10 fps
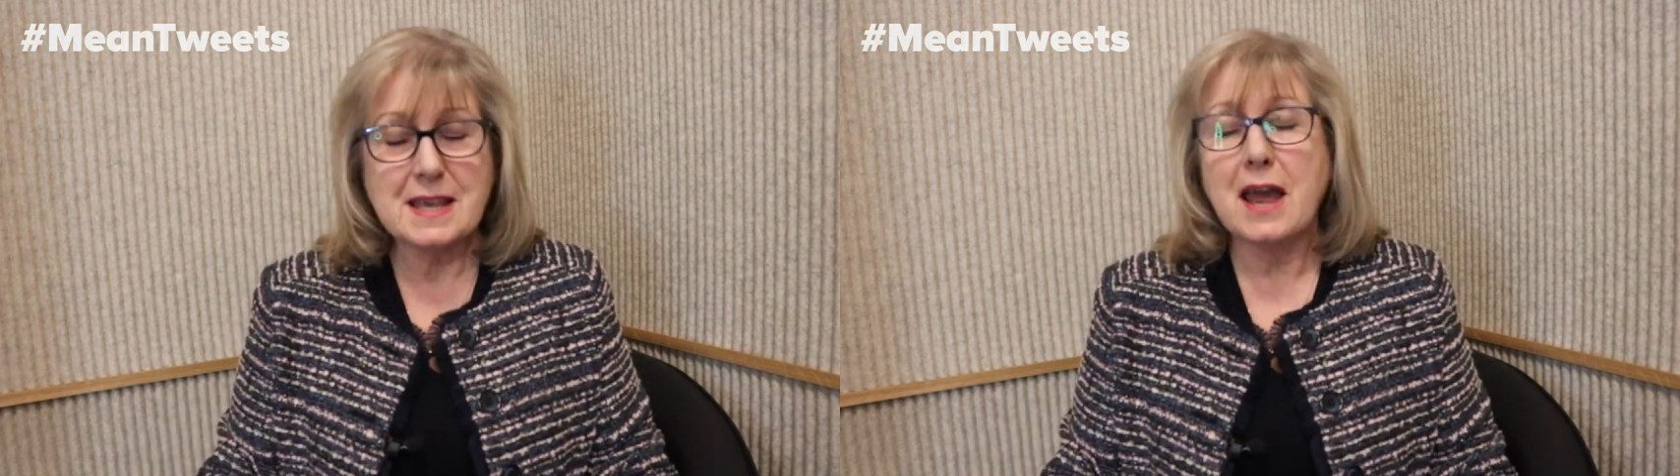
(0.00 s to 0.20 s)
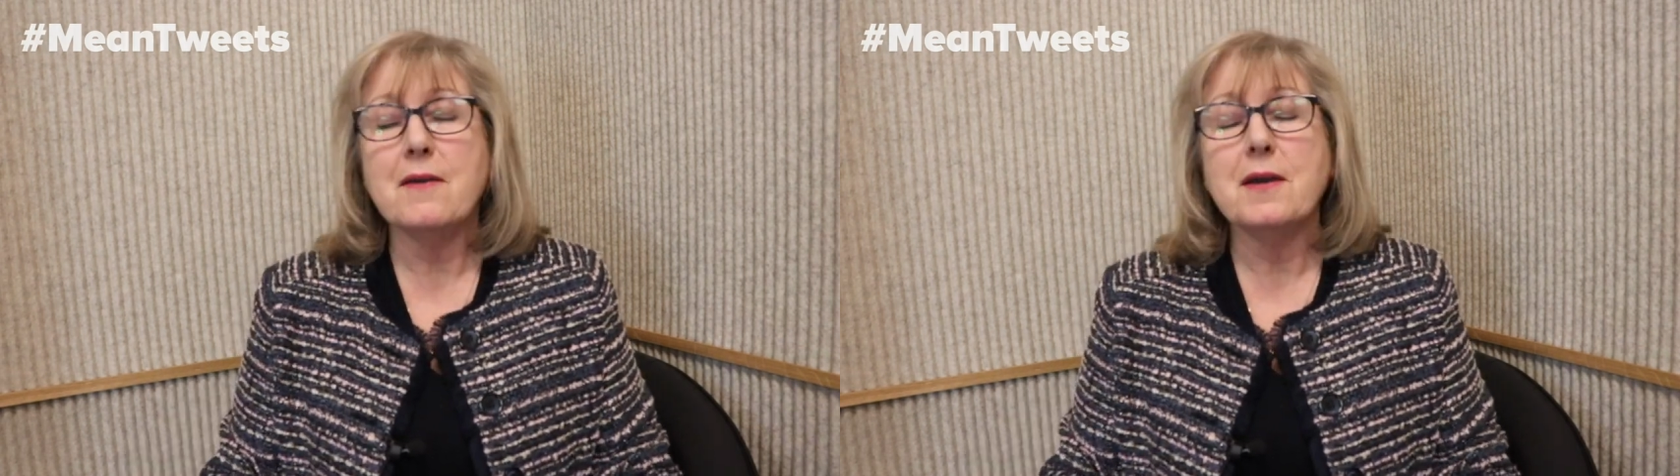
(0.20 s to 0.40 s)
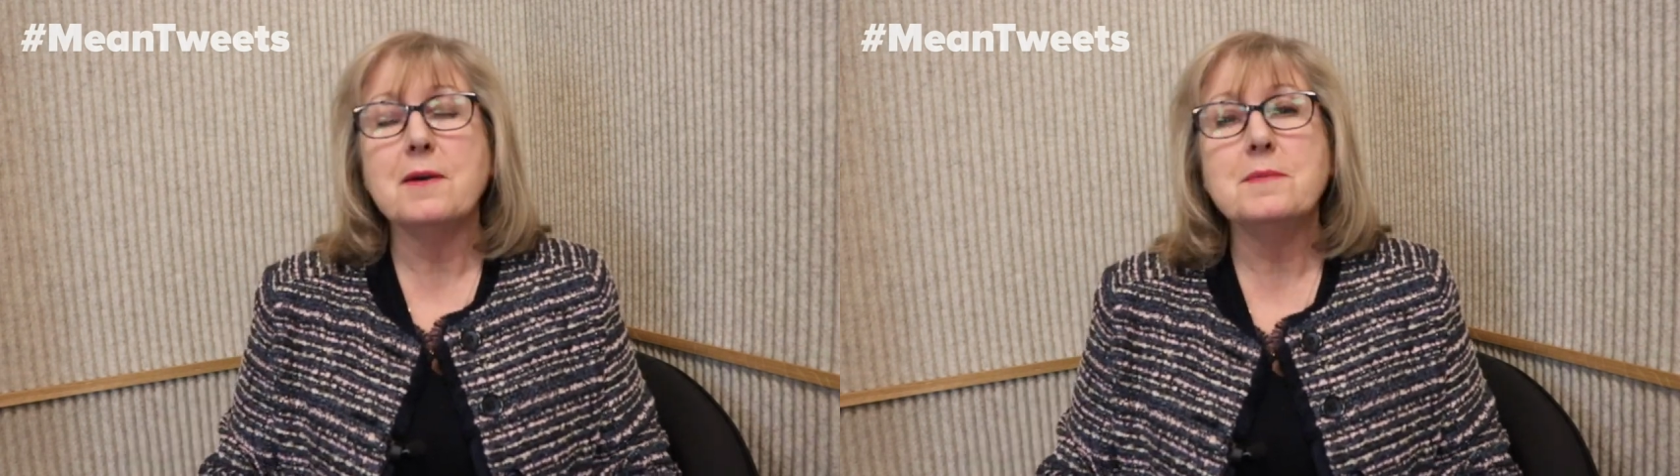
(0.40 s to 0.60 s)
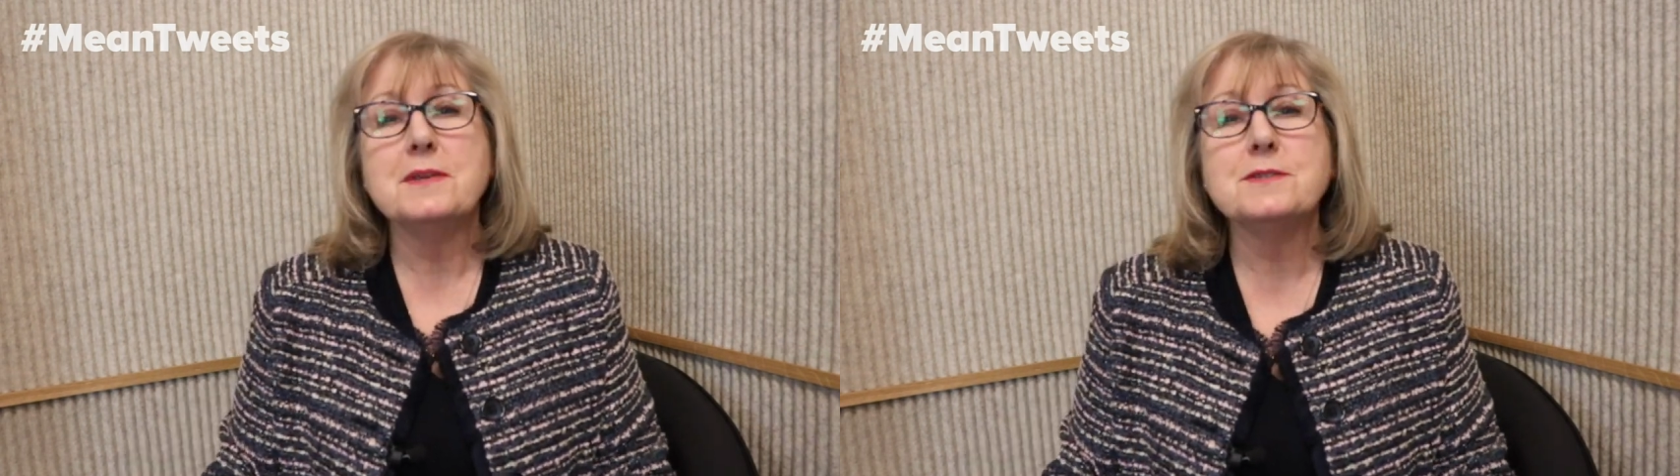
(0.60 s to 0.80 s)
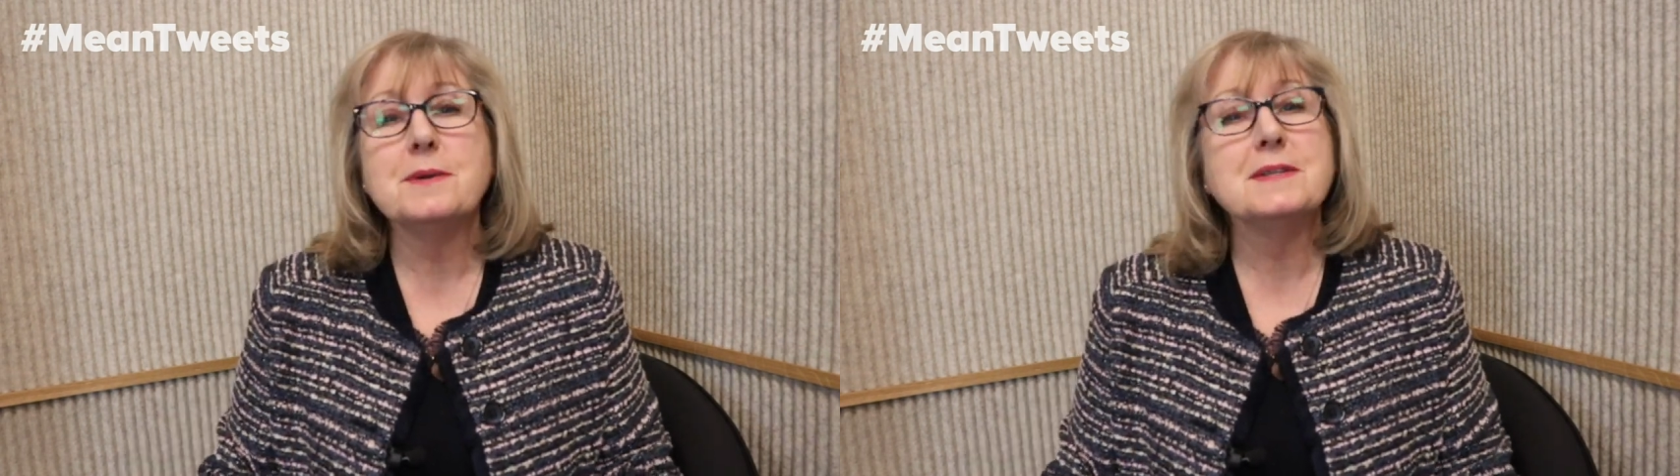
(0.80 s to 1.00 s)
carry on
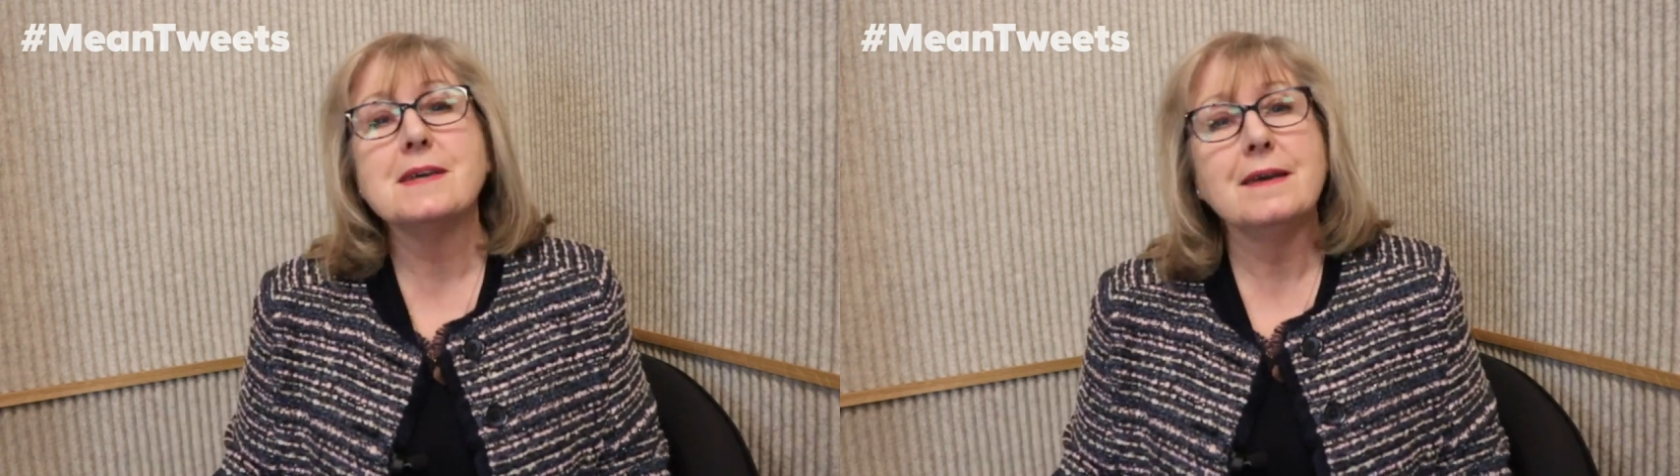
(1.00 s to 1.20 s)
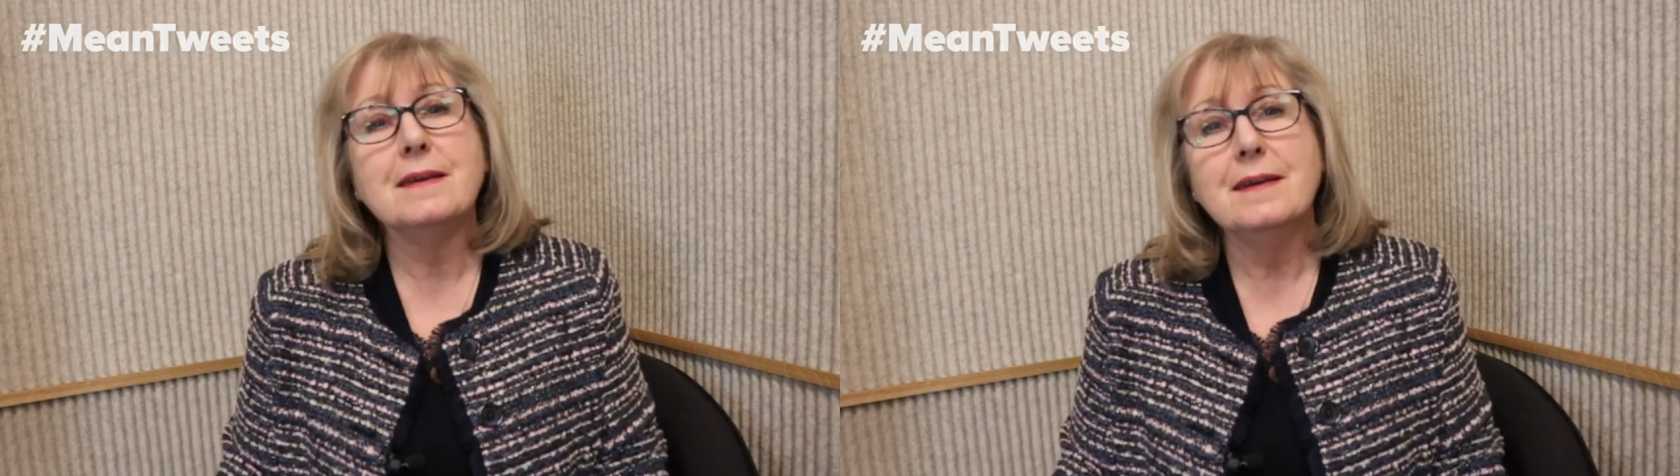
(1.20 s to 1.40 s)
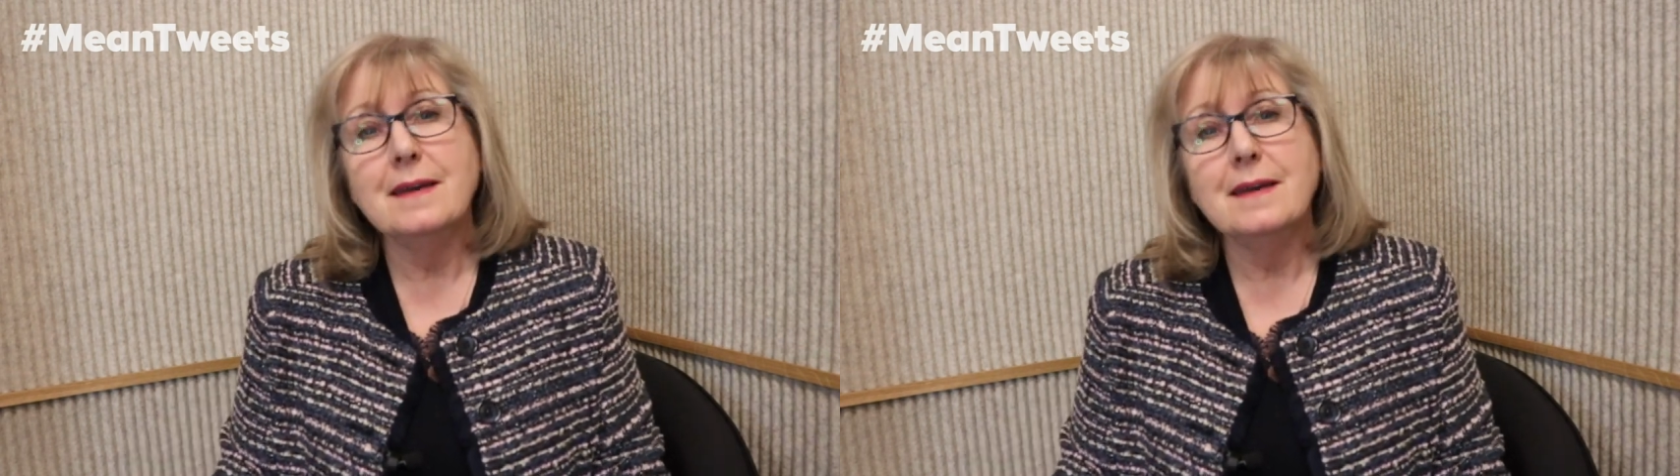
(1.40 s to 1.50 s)
with Twitter.